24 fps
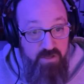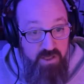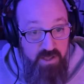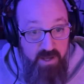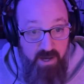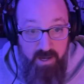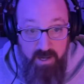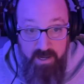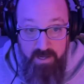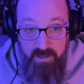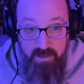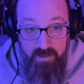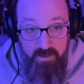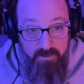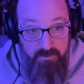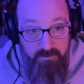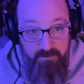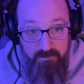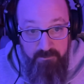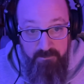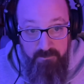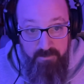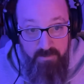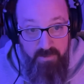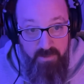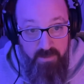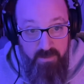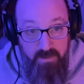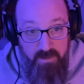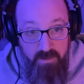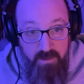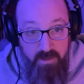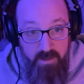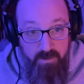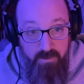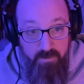side,
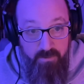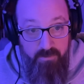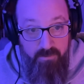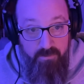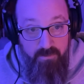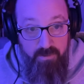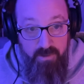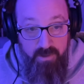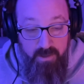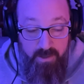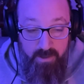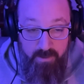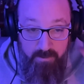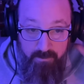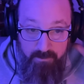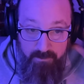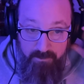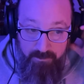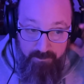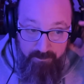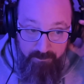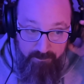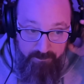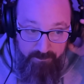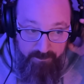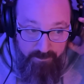you know? Um,